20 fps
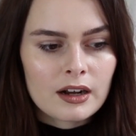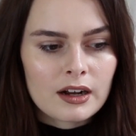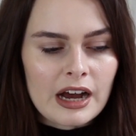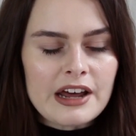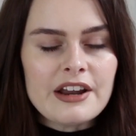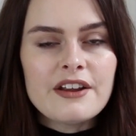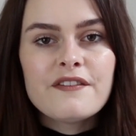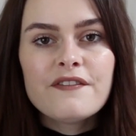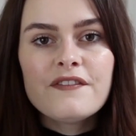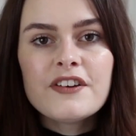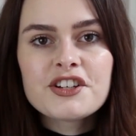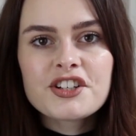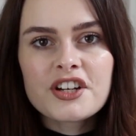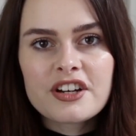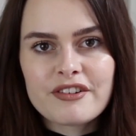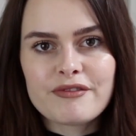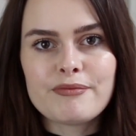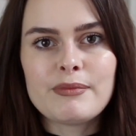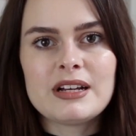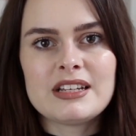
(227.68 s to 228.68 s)
kind of
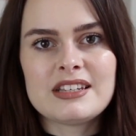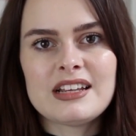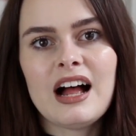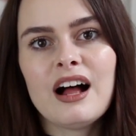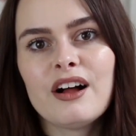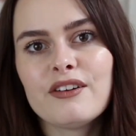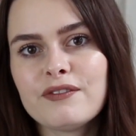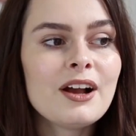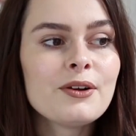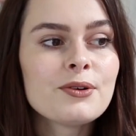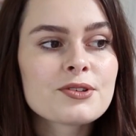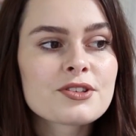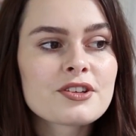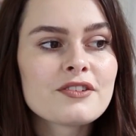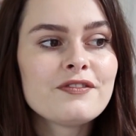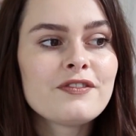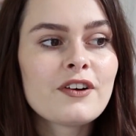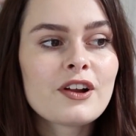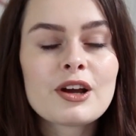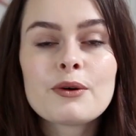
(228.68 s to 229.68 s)
vision of myself. I
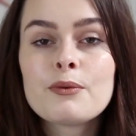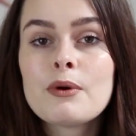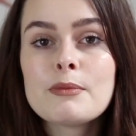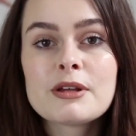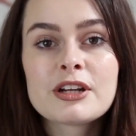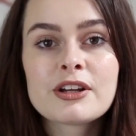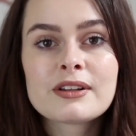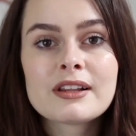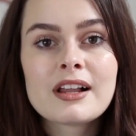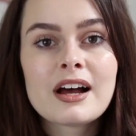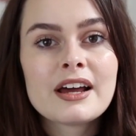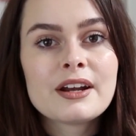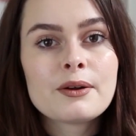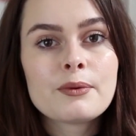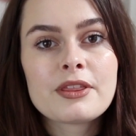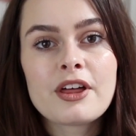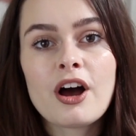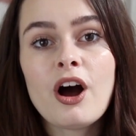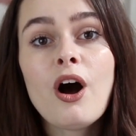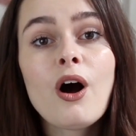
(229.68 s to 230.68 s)
also follow women
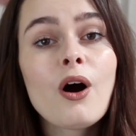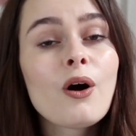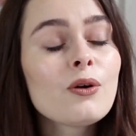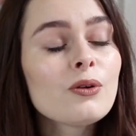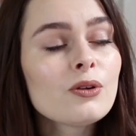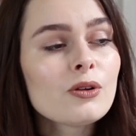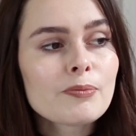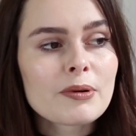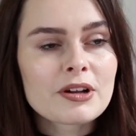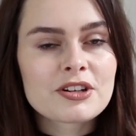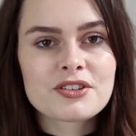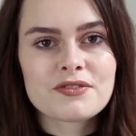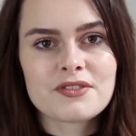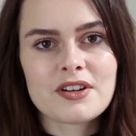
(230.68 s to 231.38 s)
online with a whole bunch